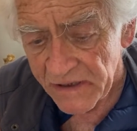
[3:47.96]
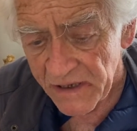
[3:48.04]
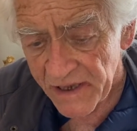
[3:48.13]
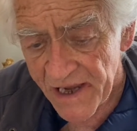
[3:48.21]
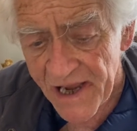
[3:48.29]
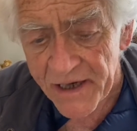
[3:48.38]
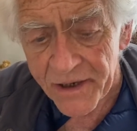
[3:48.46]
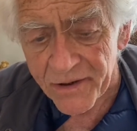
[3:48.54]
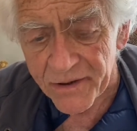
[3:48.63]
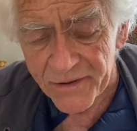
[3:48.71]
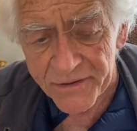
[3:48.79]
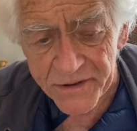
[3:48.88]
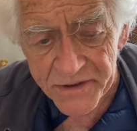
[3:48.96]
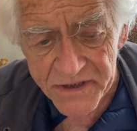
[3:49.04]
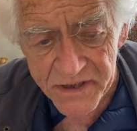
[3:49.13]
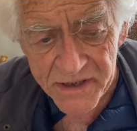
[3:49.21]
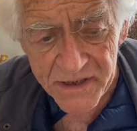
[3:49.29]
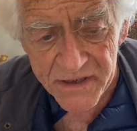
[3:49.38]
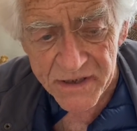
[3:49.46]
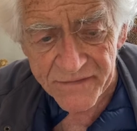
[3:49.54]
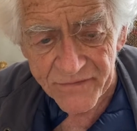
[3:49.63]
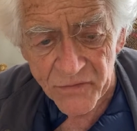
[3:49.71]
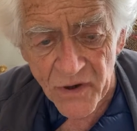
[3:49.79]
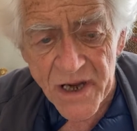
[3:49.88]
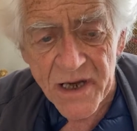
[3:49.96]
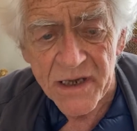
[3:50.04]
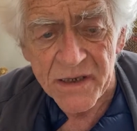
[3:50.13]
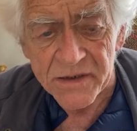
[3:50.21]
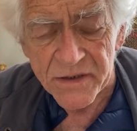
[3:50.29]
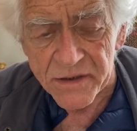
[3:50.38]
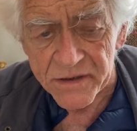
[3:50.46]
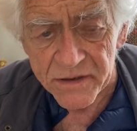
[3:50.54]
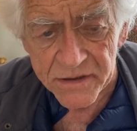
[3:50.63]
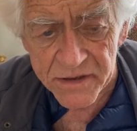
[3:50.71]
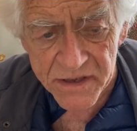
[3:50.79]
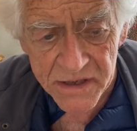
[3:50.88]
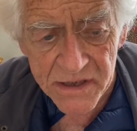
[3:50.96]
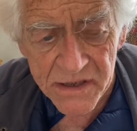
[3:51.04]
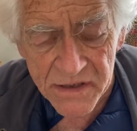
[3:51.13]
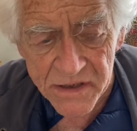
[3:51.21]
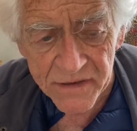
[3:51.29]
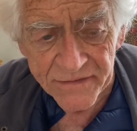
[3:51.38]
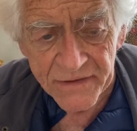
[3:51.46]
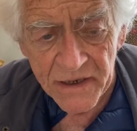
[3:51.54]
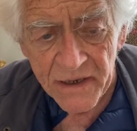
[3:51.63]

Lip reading: anger, the disease of rage, the disease of